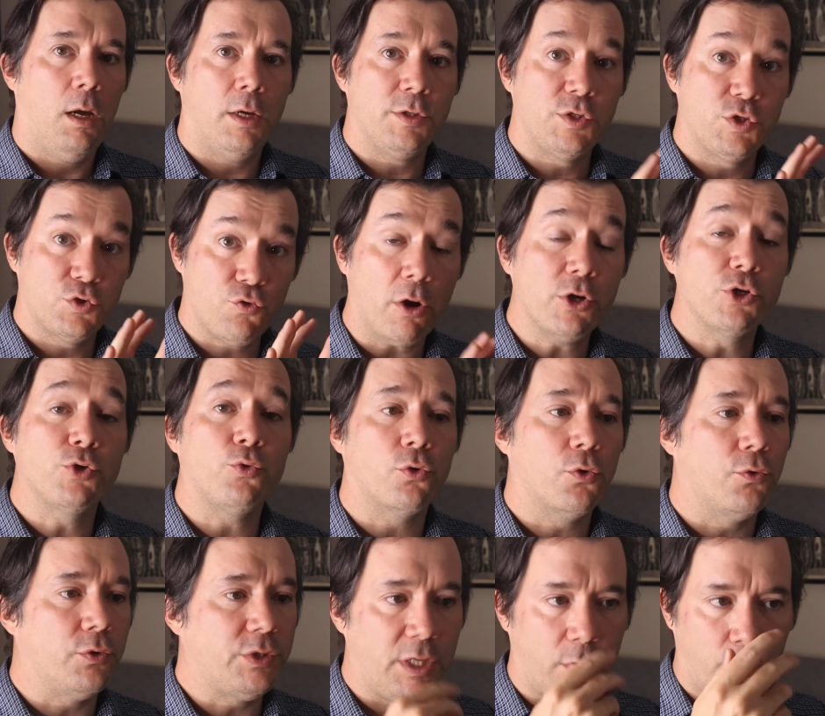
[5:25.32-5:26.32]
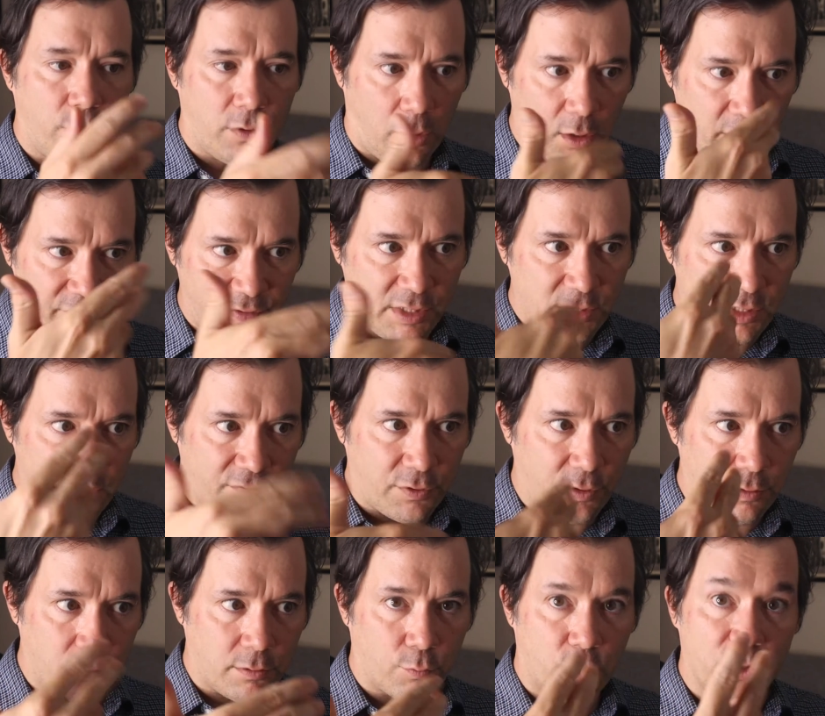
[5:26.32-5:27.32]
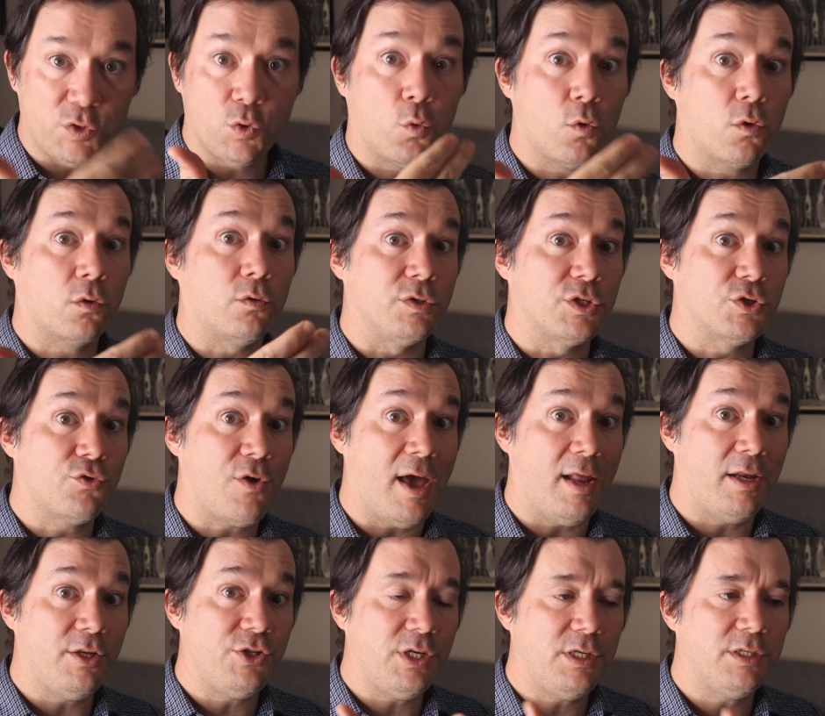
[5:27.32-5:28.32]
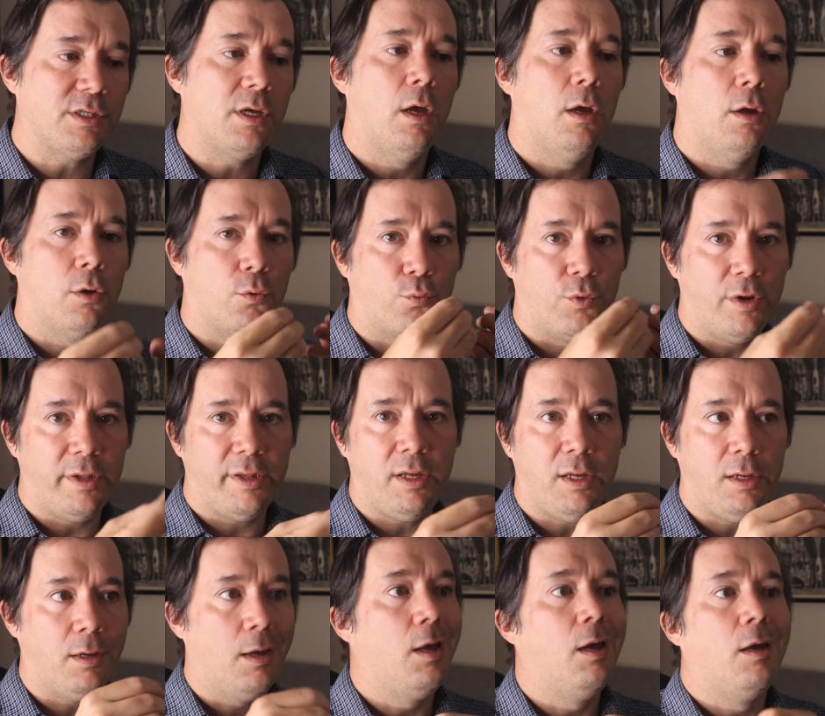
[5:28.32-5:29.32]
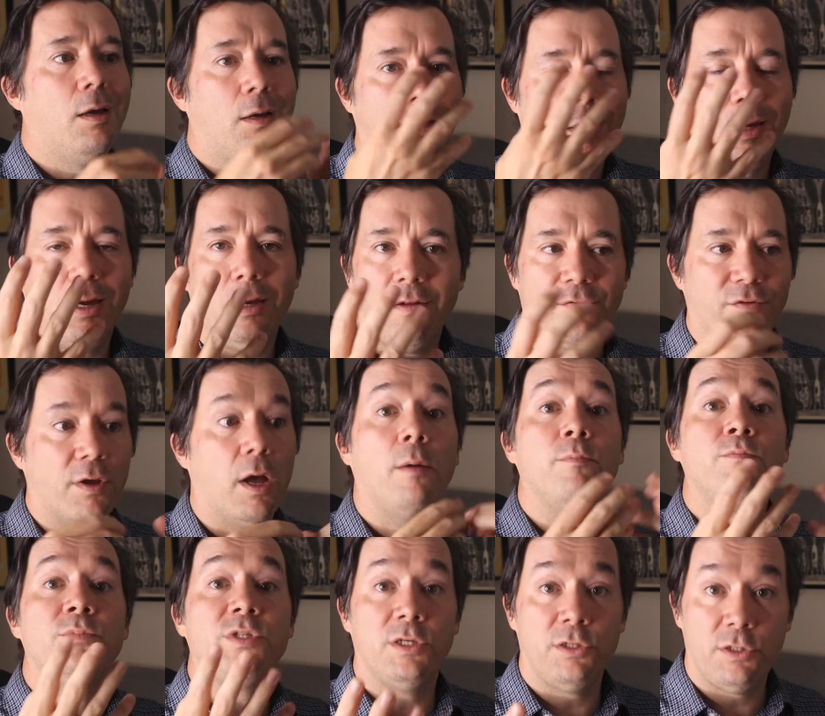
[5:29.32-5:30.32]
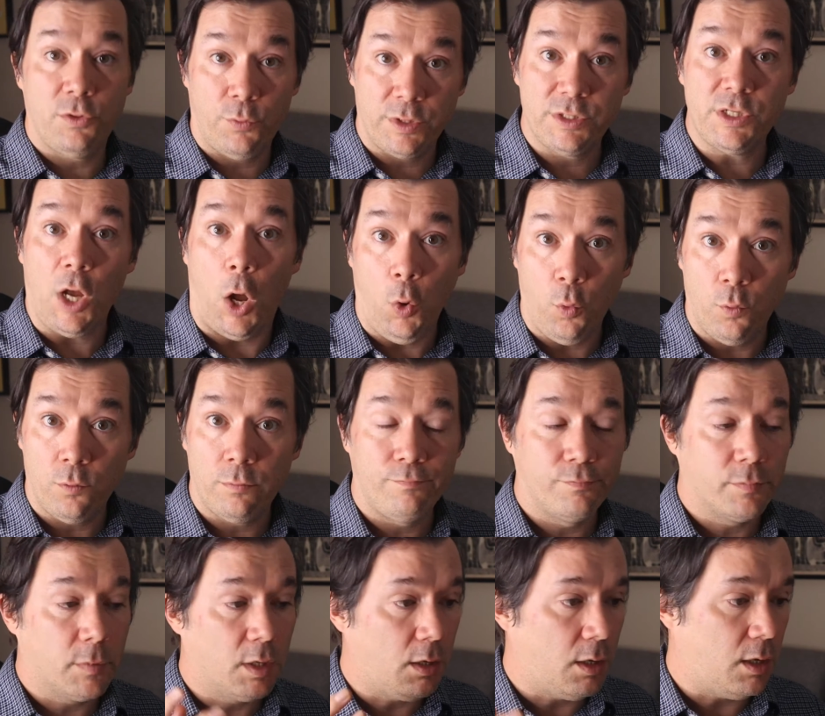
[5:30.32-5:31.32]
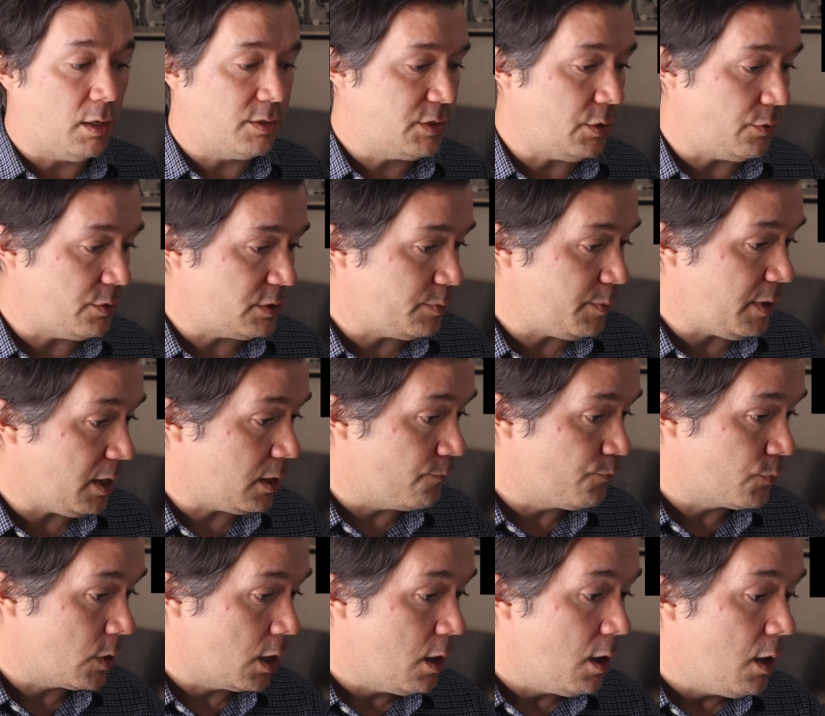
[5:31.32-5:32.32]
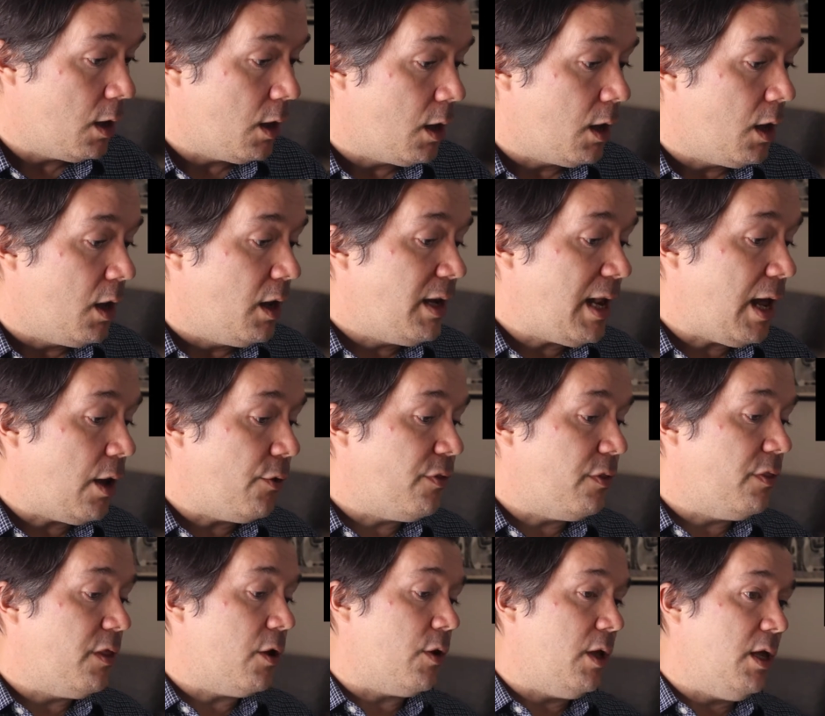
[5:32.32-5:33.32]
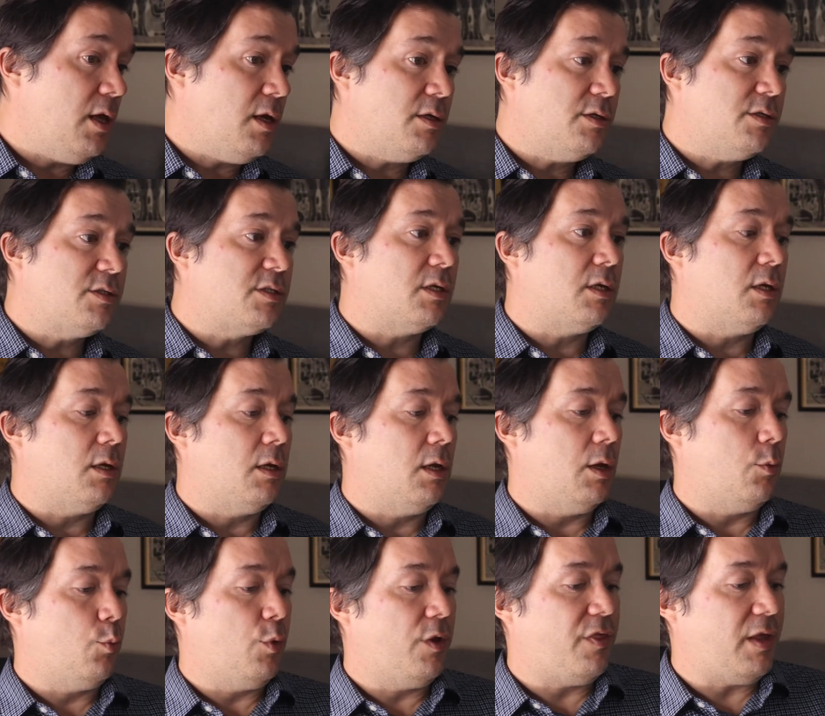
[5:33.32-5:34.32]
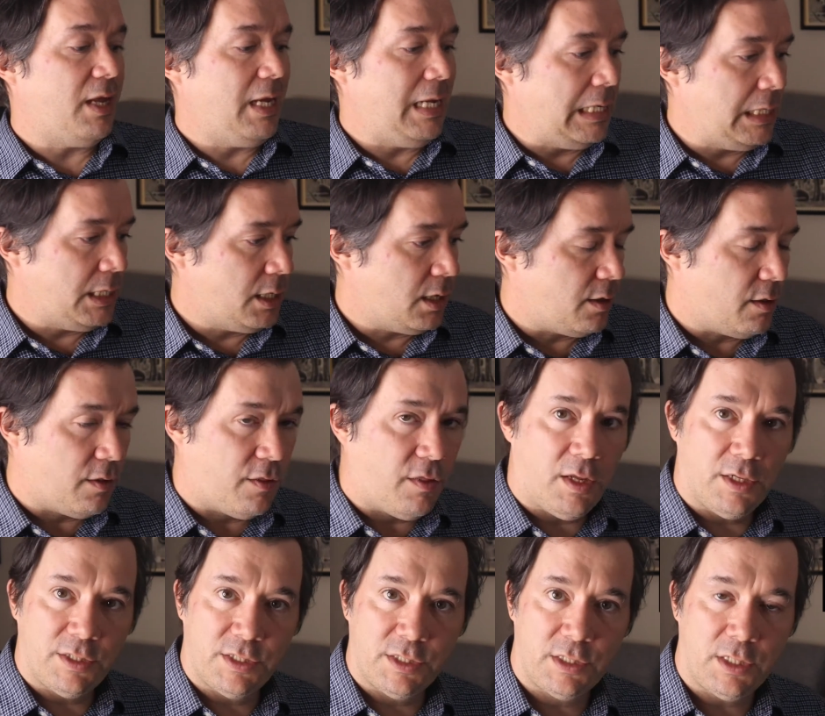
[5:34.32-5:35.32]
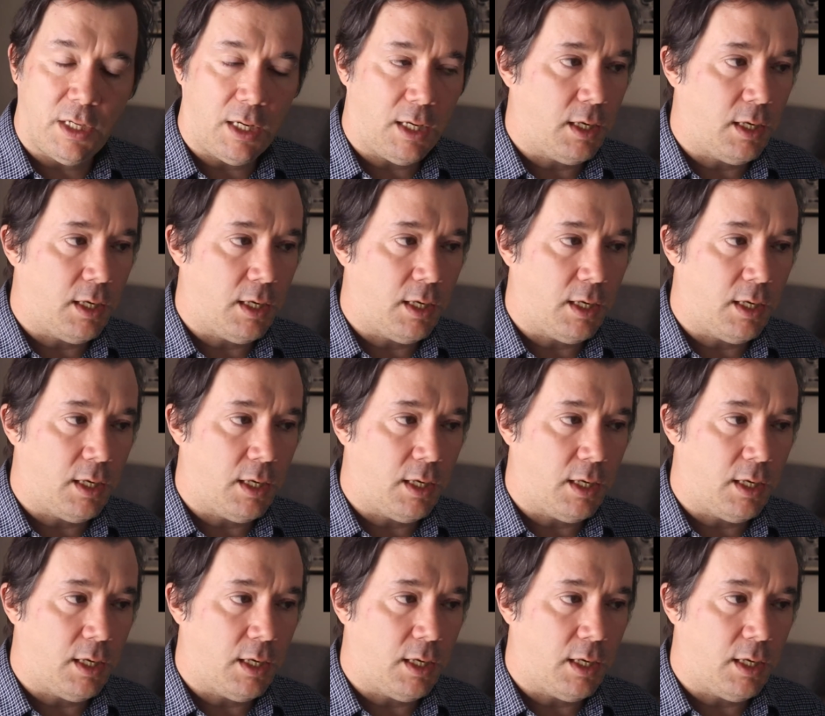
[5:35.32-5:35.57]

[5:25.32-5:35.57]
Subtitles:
structural critique with all of these different rhetorical strategies, really kind of comes into its own, so to speak. Now, there is within this